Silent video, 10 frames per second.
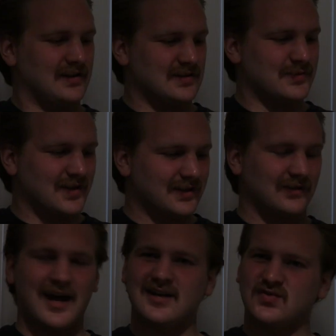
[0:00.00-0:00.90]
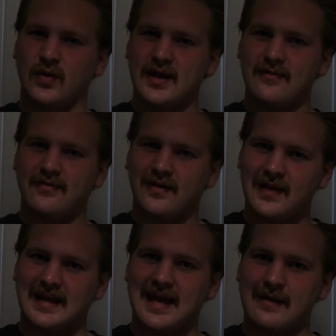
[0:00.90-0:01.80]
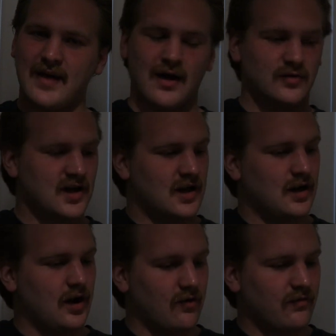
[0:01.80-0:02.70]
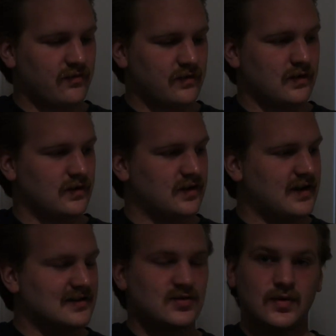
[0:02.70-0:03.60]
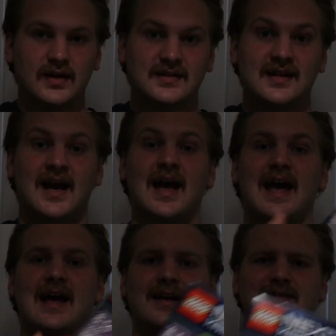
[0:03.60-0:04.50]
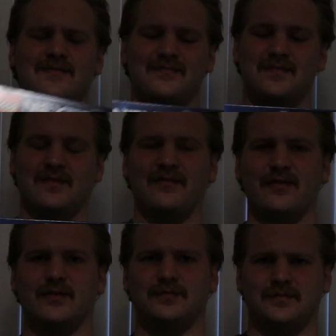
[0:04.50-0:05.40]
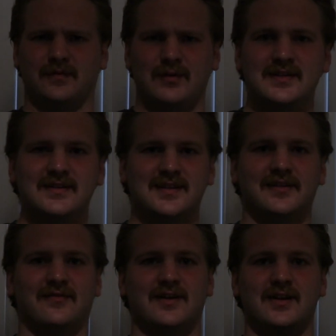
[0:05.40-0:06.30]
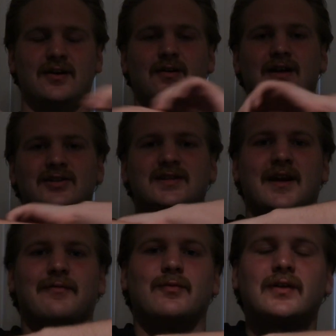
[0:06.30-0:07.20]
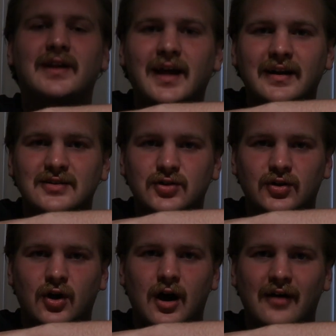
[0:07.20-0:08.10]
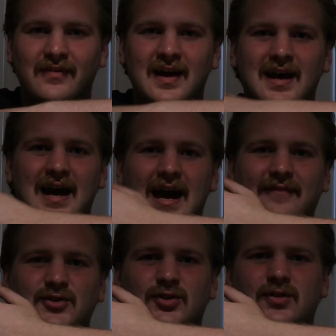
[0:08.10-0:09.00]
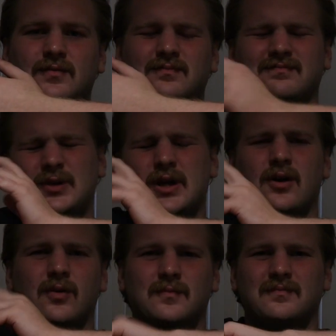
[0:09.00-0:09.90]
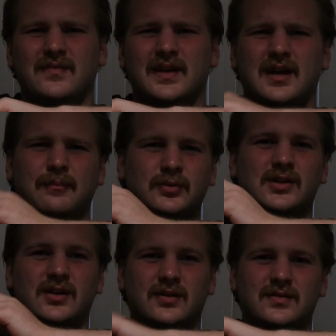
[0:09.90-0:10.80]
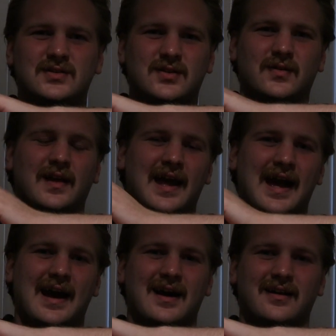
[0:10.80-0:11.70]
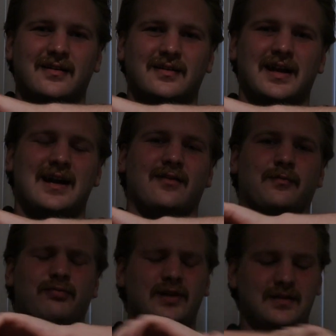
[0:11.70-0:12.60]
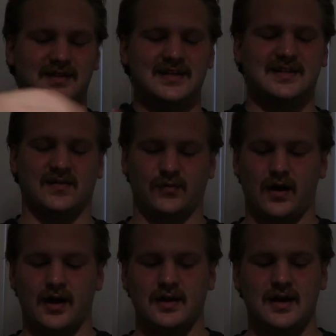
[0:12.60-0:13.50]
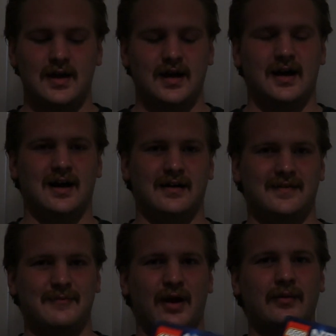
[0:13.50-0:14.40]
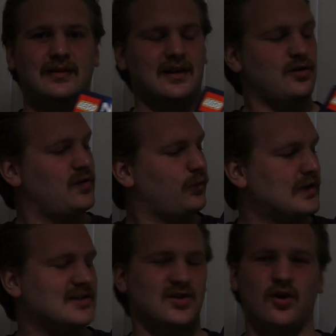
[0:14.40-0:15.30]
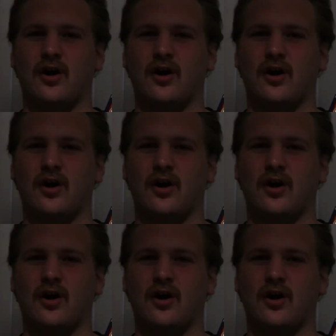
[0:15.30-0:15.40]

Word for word: think this was like the last wave that came out of the Knights, and for reasons like video, it just never really kind of took off after you know a couple years, you know they had a, uh, they had a pretty decent run. Uh, they probably they couldn't reach the